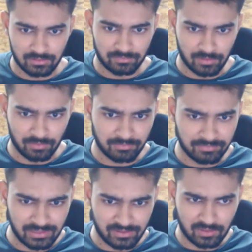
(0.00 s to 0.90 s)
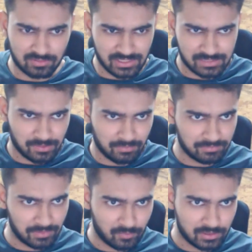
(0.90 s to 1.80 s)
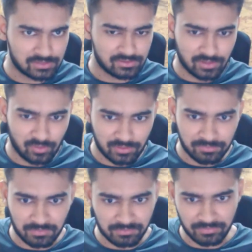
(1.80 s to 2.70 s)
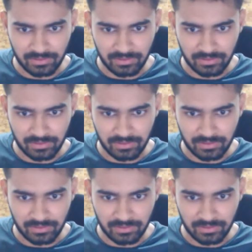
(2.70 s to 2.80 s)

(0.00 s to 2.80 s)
Problem B. Rahul says problem B. What is your doubt in problem B,